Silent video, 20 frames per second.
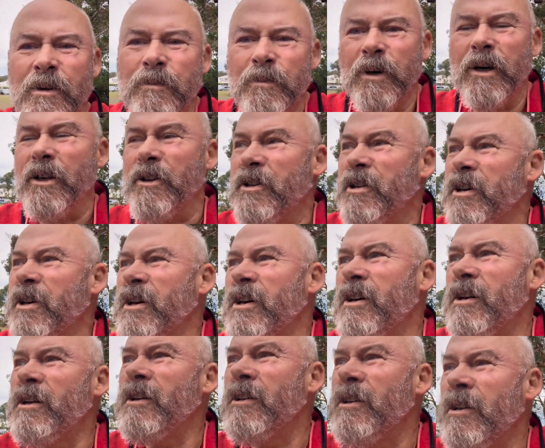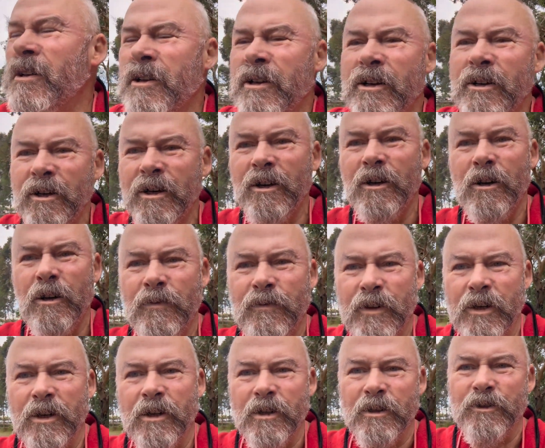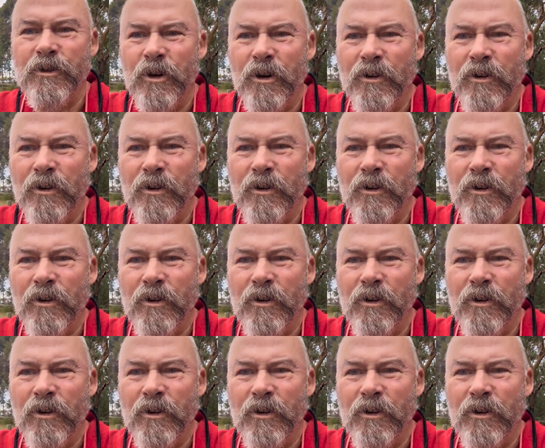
but hopefully it holds